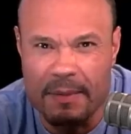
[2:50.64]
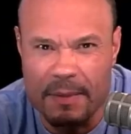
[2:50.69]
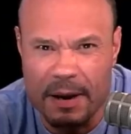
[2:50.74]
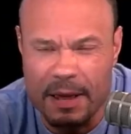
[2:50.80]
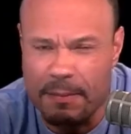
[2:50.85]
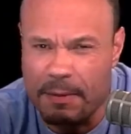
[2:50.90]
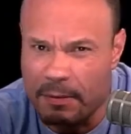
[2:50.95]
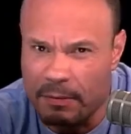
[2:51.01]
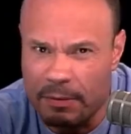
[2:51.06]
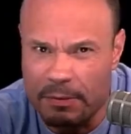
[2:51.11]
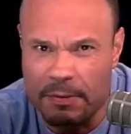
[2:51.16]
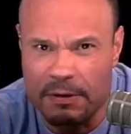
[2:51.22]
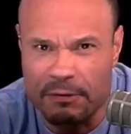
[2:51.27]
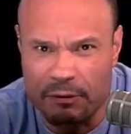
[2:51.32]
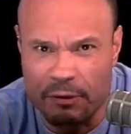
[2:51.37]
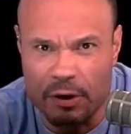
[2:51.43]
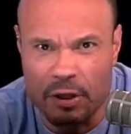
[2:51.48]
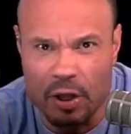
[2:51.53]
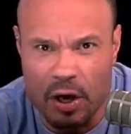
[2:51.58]
They've been with me
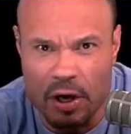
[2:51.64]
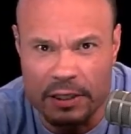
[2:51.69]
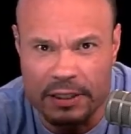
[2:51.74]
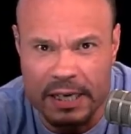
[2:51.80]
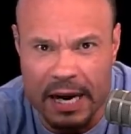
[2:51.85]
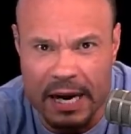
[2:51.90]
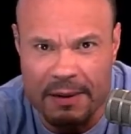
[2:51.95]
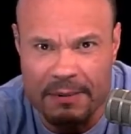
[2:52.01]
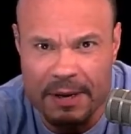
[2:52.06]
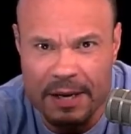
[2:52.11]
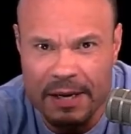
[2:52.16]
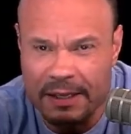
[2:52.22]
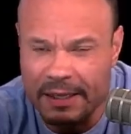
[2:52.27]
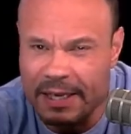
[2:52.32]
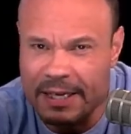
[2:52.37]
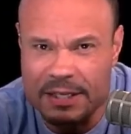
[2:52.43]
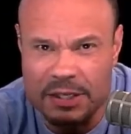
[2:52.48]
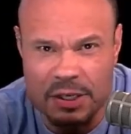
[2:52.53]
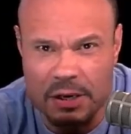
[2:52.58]
for a long time.
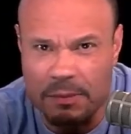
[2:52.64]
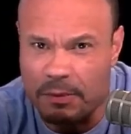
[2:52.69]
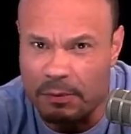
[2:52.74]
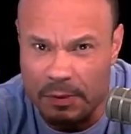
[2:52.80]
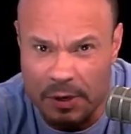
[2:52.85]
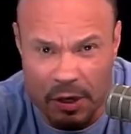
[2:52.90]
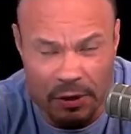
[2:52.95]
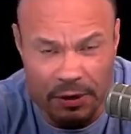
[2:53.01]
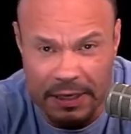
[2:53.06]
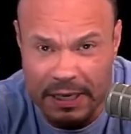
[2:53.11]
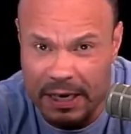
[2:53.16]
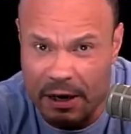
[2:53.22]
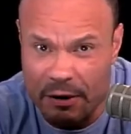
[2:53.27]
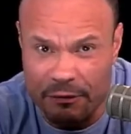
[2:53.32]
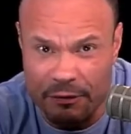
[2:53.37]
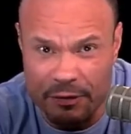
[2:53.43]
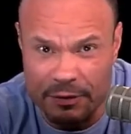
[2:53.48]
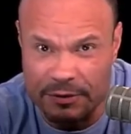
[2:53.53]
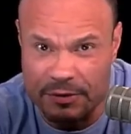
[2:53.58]
Ladies and gentlemen, we all need air
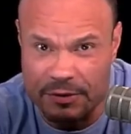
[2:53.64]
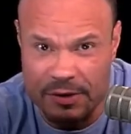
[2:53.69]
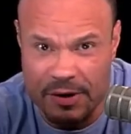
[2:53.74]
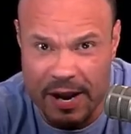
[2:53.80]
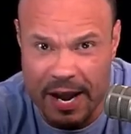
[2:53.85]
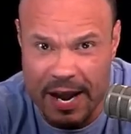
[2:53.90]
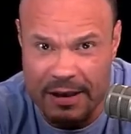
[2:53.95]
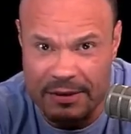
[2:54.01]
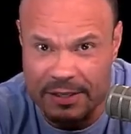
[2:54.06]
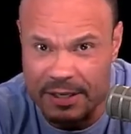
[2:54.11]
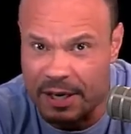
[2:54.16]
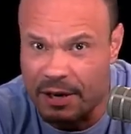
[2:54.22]
filters in our house.